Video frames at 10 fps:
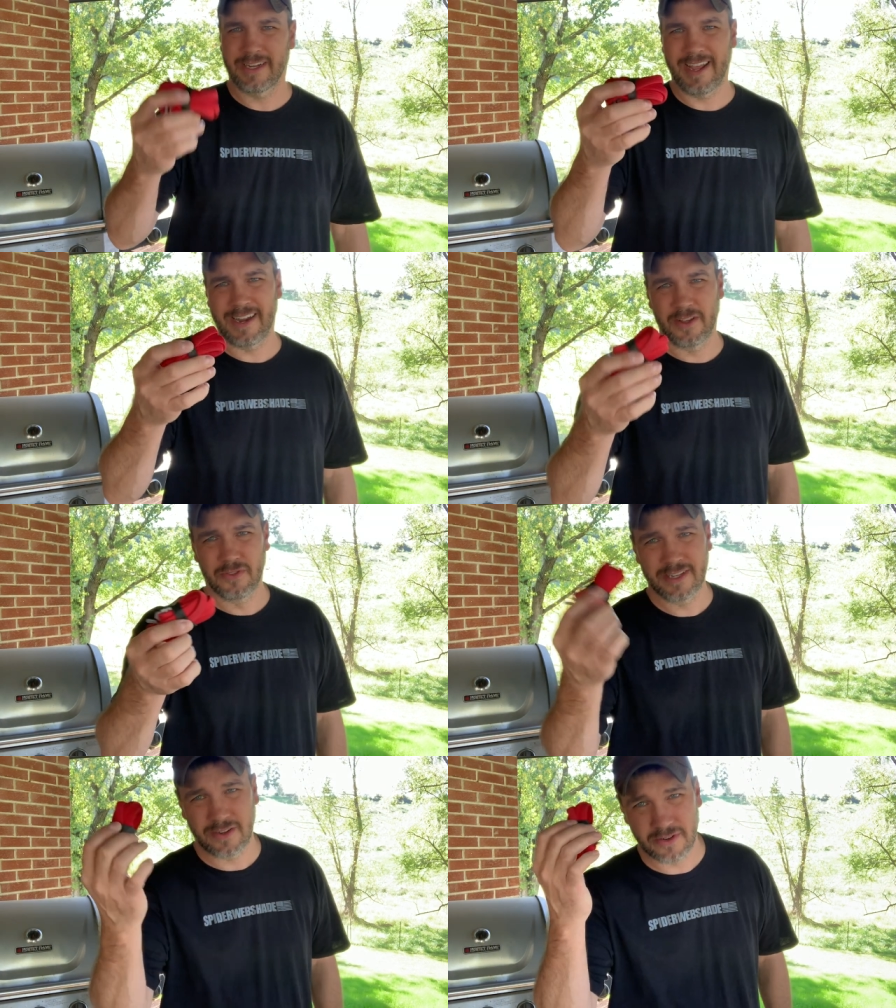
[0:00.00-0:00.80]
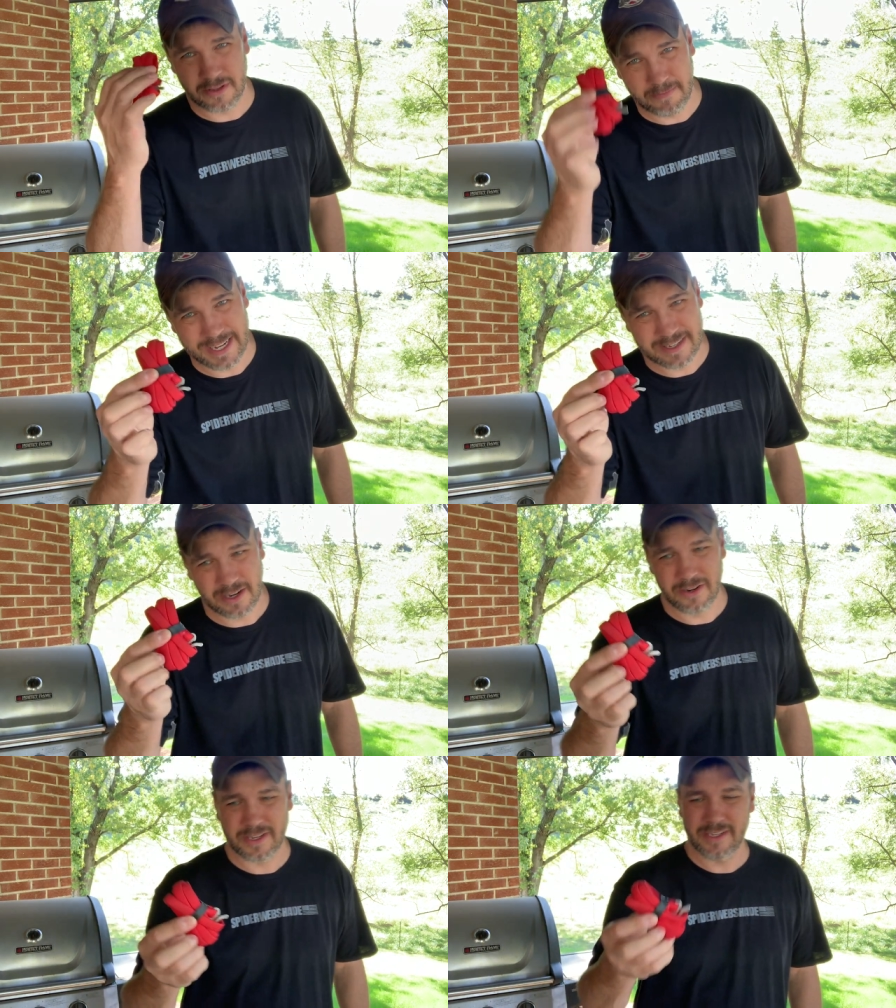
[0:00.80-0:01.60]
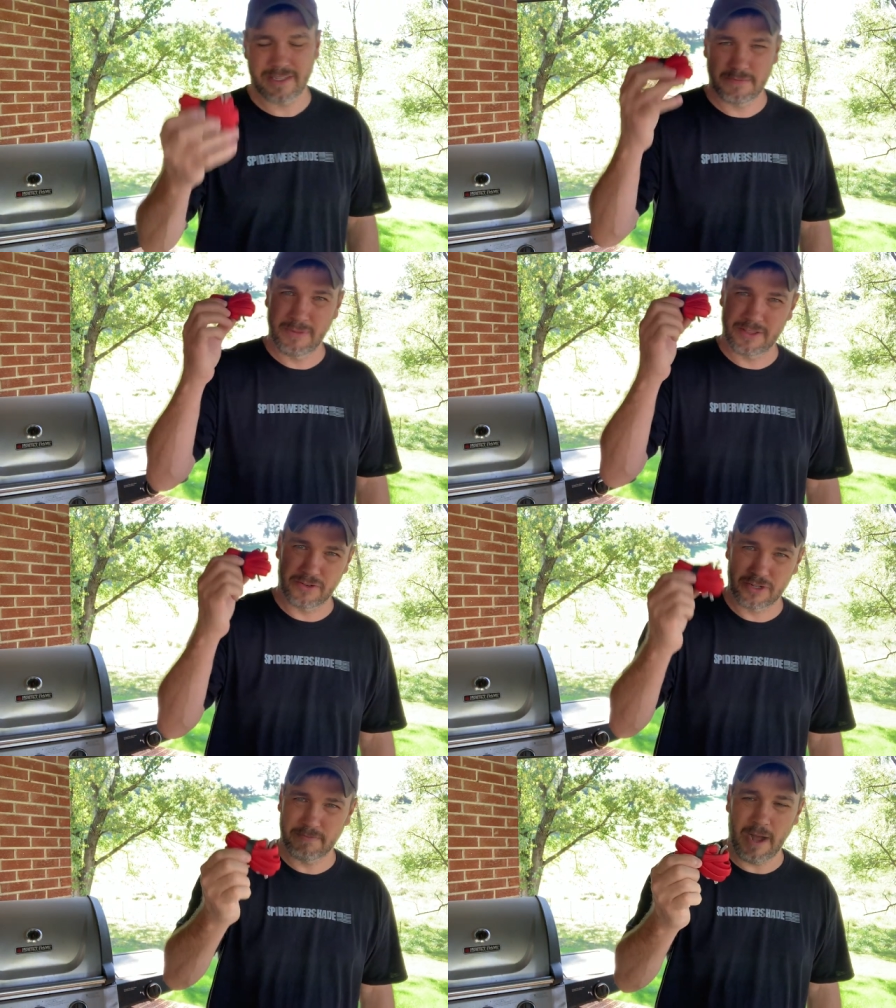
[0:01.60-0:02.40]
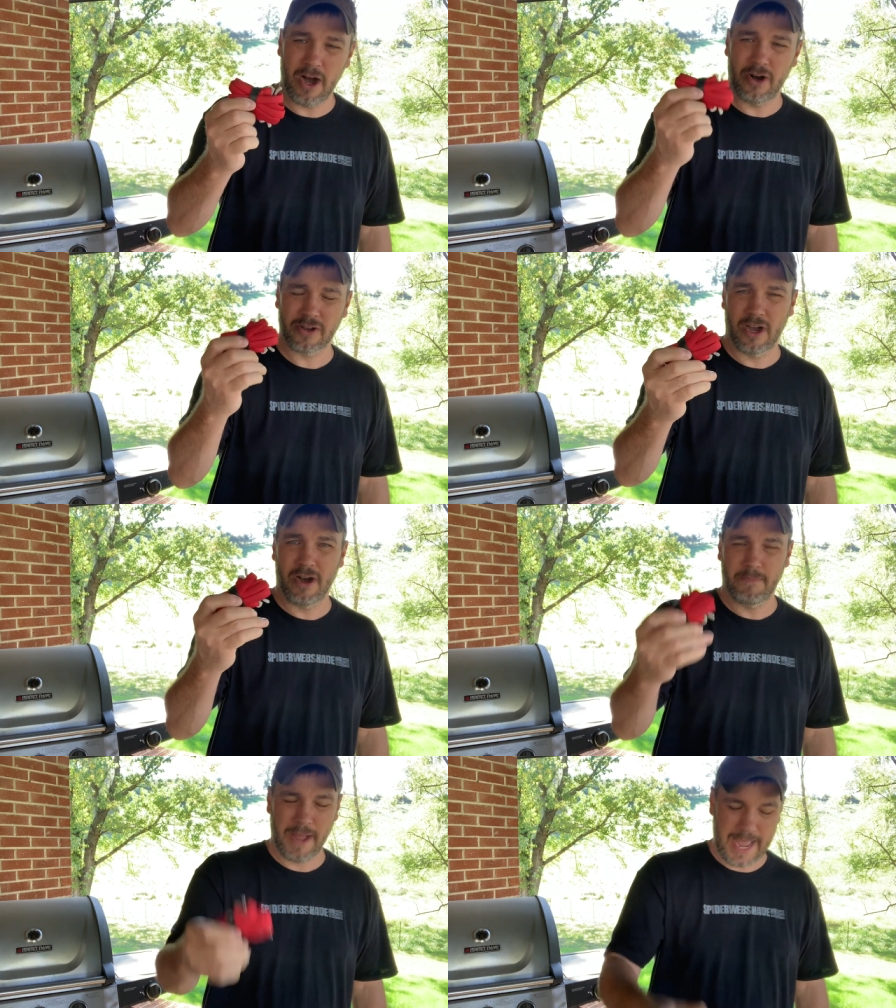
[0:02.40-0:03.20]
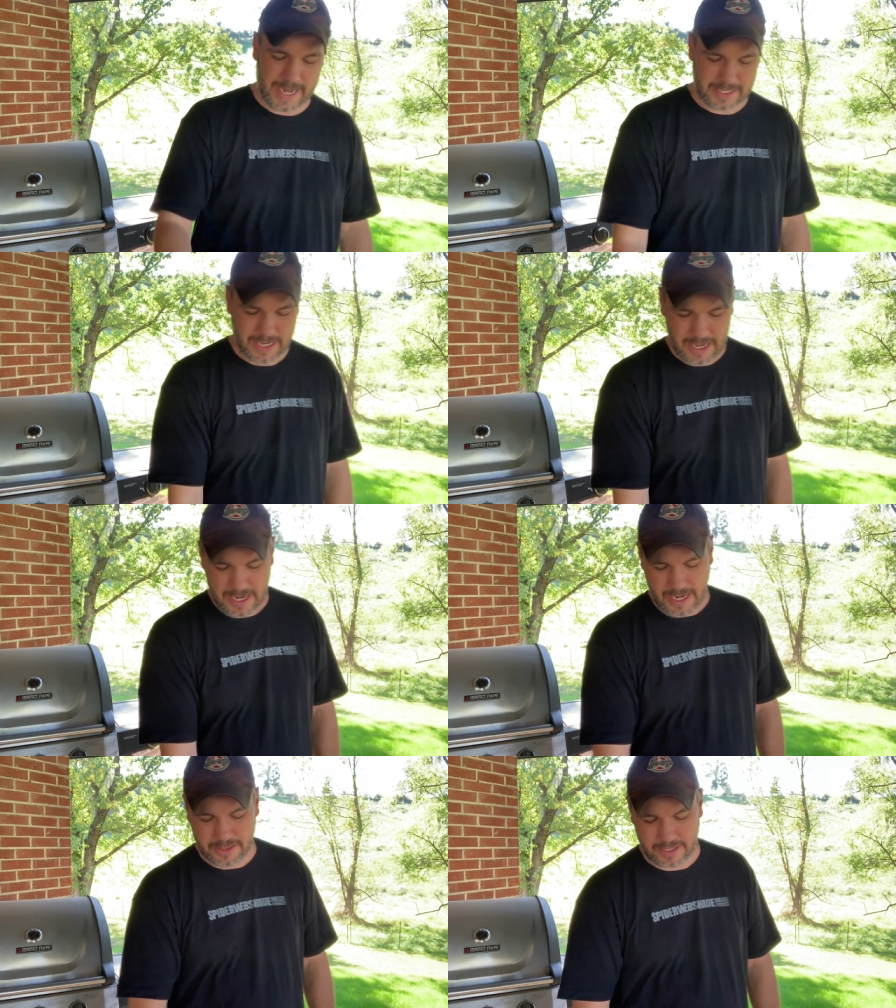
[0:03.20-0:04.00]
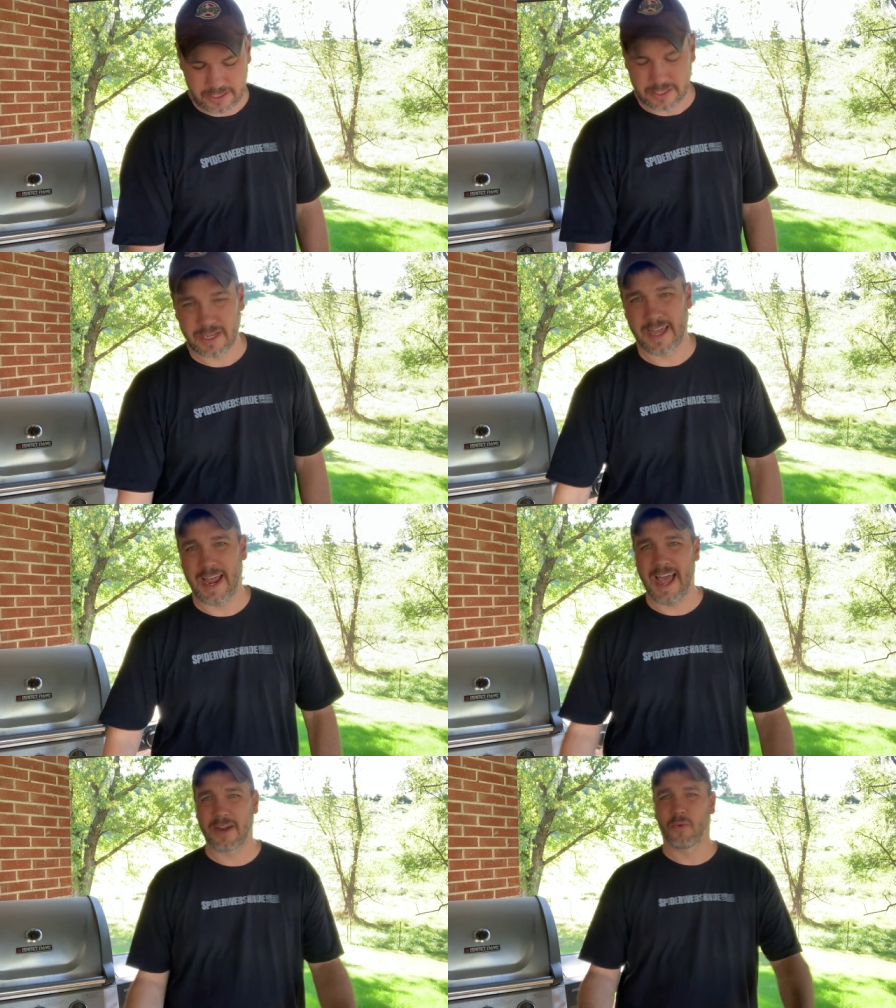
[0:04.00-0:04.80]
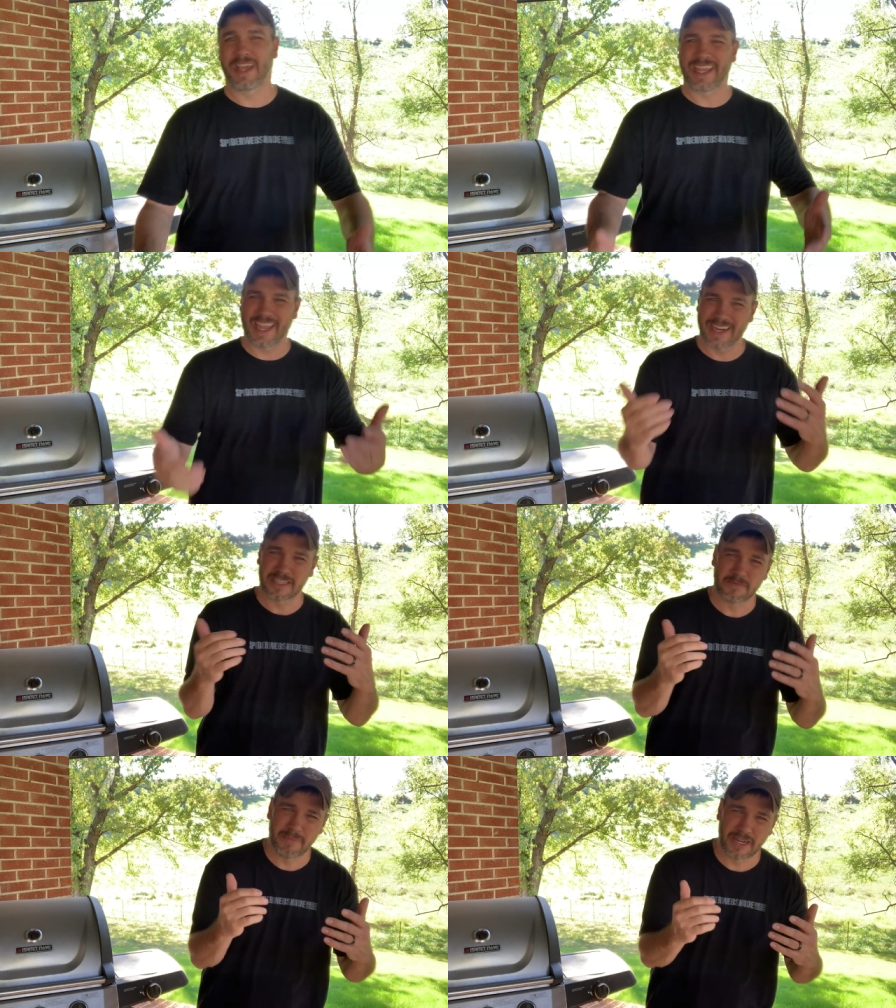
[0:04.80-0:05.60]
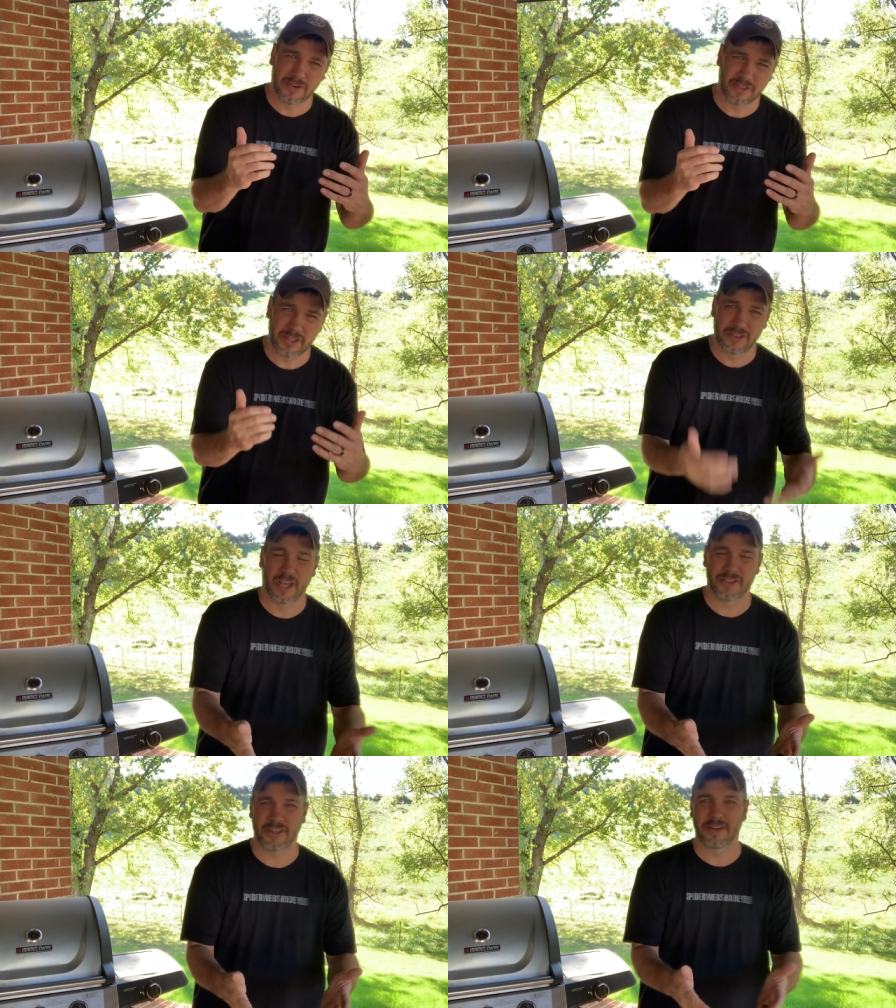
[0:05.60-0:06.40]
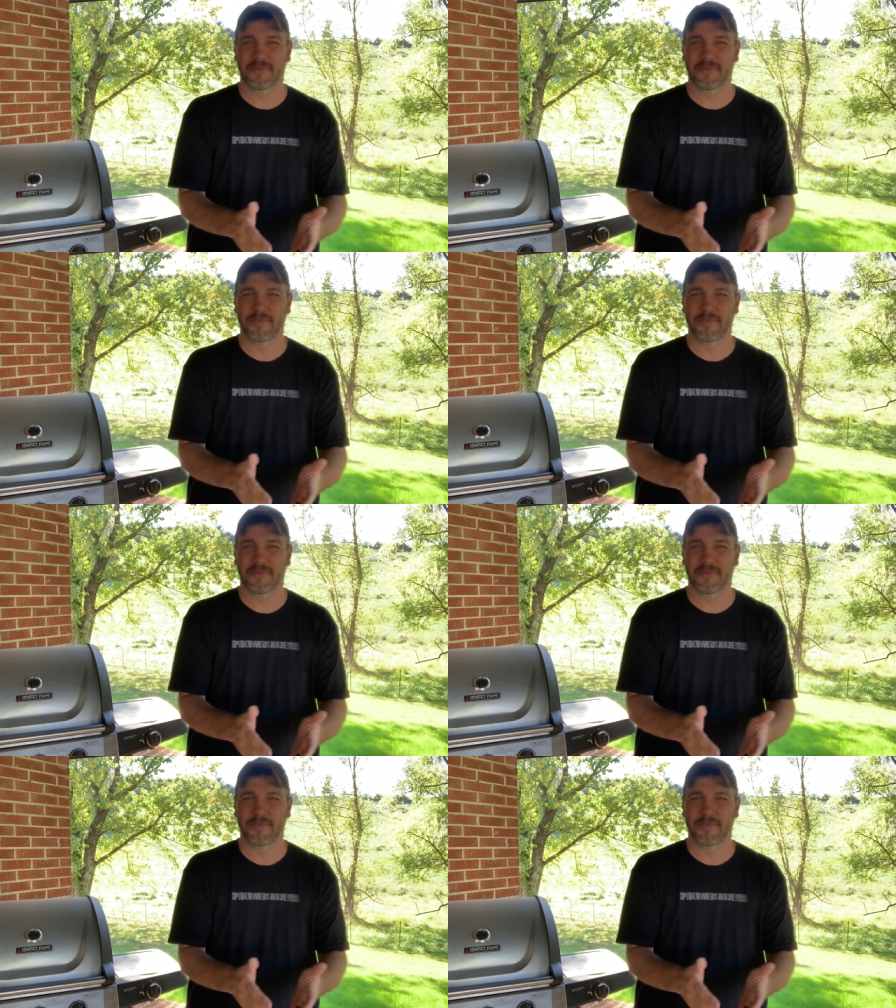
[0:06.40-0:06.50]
Now I know these aren't the best tourniquets, but they're small, compact, and they just kind of hide away, and it's better than nothing.